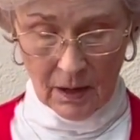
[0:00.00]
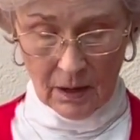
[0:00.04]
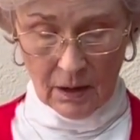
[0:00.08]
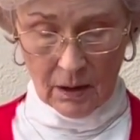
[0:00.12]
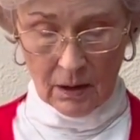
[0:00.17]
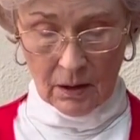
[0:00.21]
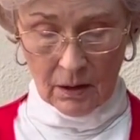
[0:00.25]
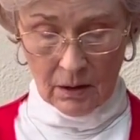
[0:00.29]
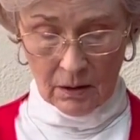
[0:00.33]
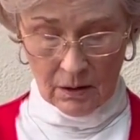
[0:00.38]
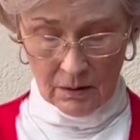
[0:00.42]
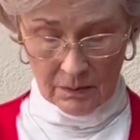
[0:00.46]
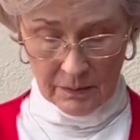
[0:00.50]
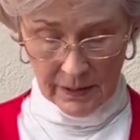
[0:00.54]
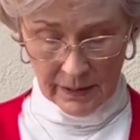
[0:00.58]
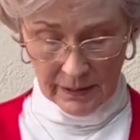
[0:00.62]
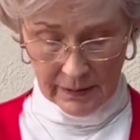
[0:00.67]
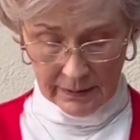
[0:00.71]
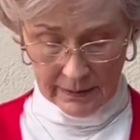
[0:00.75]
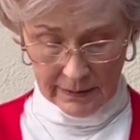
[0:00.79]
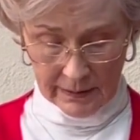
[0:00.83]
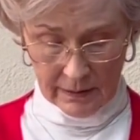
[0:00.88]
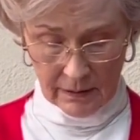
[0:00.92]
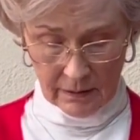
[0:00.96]

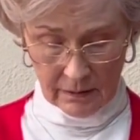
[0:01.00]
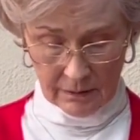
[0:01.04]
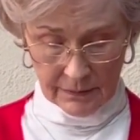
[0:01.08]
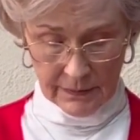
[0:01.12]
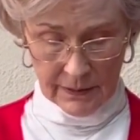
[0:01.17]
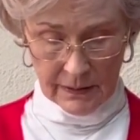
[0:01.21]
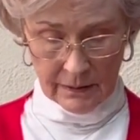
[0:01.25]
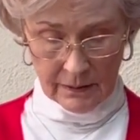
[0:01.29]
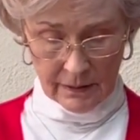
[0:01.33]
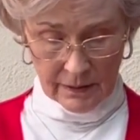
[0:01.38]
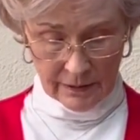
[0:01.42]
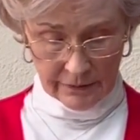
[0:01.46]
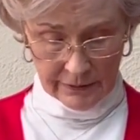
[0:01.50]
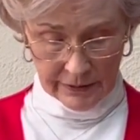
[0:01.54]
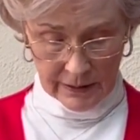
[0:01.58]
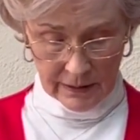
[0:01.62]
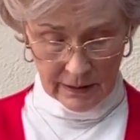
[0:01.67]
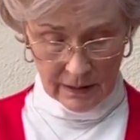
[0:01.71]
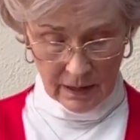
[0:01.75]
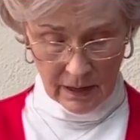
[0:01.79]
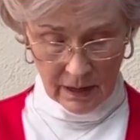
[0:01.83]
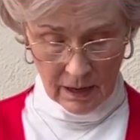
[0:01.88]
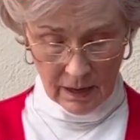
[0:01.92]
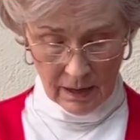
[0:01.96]
Almighty loving
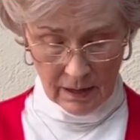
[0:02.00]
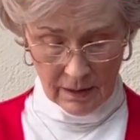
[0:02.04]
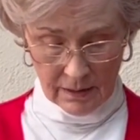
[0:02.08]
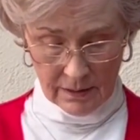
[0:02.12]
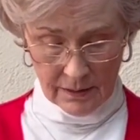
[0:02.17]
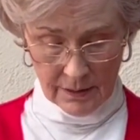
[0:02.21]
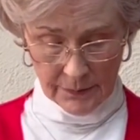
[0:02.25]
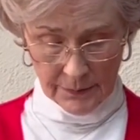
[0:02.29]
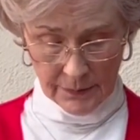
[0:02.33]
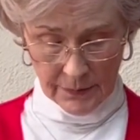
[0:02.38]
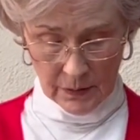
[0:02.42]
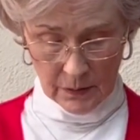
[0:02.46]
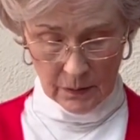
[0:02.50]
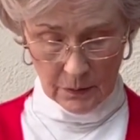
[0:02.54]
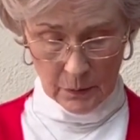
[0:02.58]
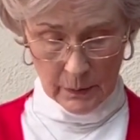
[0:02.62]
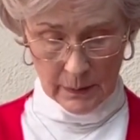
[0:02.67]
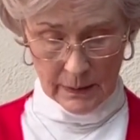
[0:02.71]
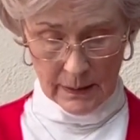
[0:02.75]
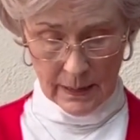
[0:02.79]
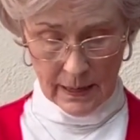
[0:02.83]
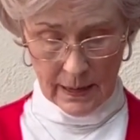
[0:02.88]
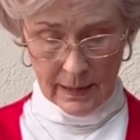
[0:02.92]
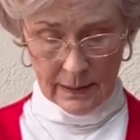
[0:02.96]
God,
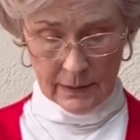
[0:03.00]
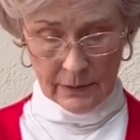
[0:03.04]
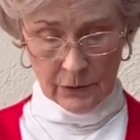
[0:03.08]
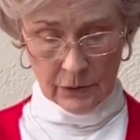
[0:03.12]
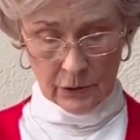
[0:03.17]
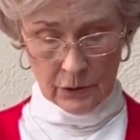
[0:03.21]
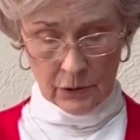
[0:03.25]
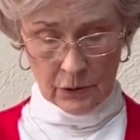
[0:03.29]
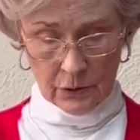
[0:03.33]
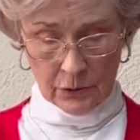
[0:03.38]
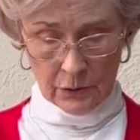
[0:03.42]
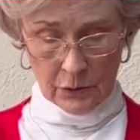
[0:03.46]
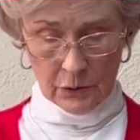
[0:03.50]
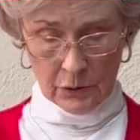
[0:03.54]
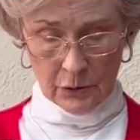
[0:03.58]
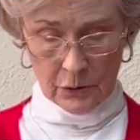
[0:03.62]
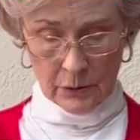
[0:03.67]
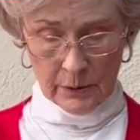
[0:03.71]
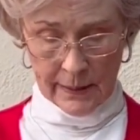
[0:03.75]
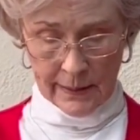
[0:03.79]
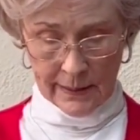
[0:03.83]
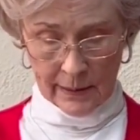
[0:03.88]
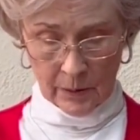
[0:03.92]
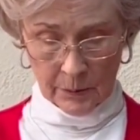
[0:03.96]
we ask you to
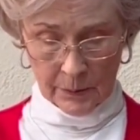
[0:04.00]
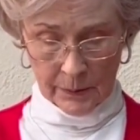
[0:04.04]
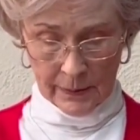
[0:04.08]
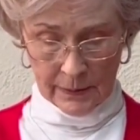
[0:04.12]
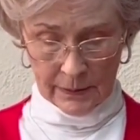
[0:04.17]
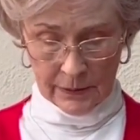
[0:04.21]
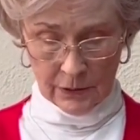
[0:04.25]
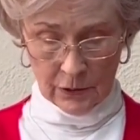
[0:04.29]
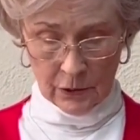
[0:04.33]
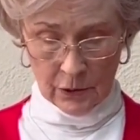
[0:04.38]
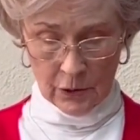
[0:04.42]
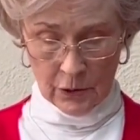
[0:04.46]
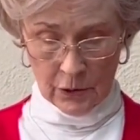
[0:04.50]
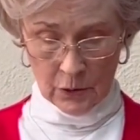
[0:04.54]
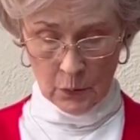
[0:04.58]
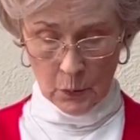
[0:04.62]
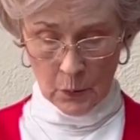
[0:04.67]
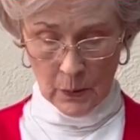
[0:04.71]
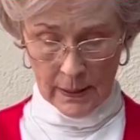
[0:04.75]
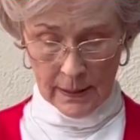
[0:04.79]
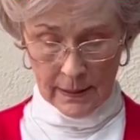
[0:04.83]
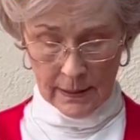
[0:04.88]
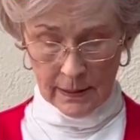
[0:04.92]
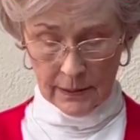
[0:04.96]
help us learn
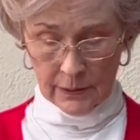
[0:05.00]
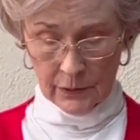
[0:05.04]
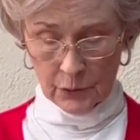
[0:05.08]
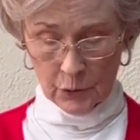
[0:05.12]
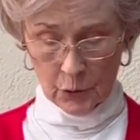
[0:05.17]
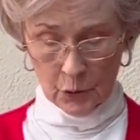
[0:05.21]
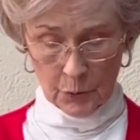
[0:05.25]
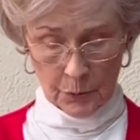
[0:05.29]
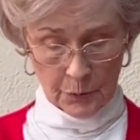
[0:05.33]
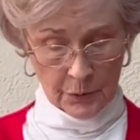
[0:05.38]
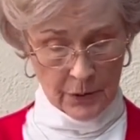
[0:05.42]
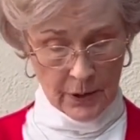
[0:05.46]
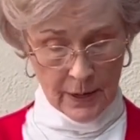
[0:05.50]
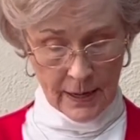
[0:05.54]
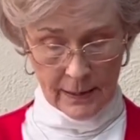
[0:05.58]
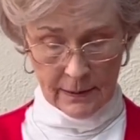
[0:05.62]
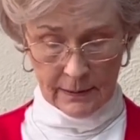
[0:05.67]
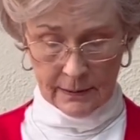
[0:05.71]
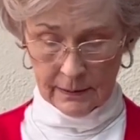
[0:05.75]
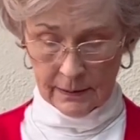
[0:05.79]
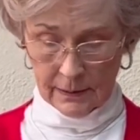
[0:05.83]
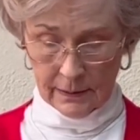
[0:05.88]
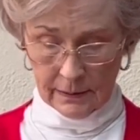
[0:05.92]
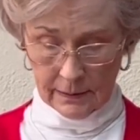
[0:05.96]
ways to
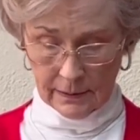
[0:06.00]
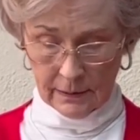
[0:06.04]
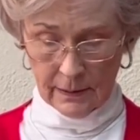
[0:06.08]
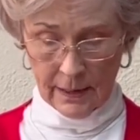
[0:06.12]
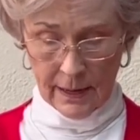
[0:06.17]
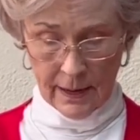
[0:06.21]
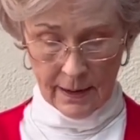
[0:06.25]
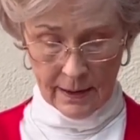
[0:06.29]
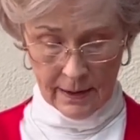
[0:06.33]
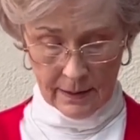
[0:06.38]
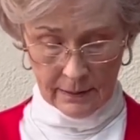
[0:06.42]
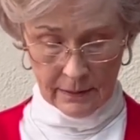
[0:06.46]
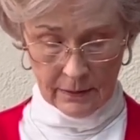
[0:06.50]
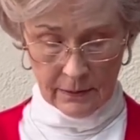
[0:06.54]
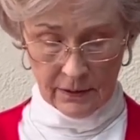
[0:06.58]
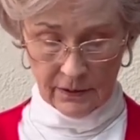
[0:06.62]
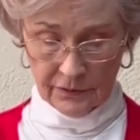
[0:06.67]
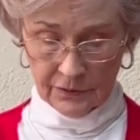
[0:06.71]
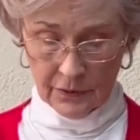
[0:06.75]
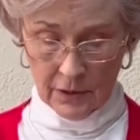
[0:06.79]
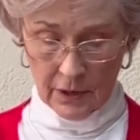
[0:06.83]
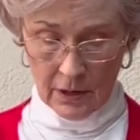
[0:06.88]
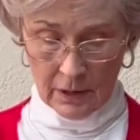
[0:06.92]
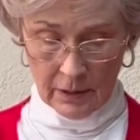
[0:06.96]
practice acts
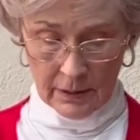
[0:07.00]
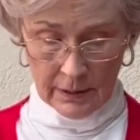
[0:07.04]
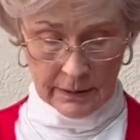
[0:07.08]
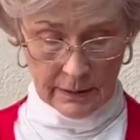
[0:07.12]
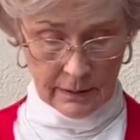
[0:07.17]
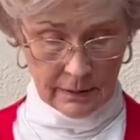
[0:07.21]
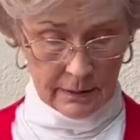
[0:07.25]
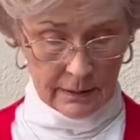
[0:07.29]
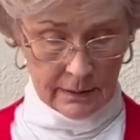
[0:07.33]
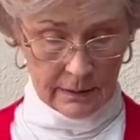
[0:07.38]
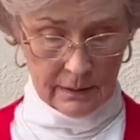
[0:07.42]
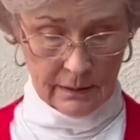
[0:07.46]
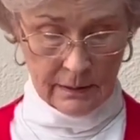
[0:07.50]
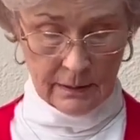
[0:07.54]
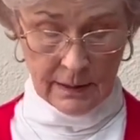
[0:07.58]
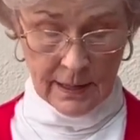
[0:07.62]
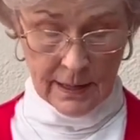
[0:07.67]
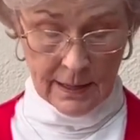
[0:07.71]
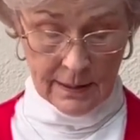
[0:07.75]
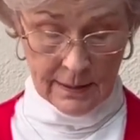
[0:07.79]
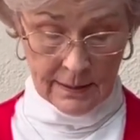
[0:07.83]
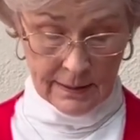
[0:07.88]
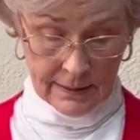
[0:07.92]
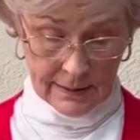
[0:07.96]
of kindness
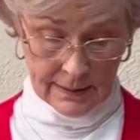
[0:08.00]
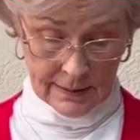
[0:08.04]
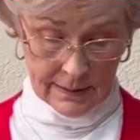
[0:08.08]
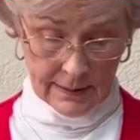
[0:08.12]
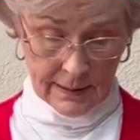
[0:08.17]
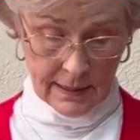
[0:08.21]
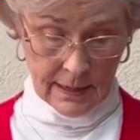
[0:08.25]
daily,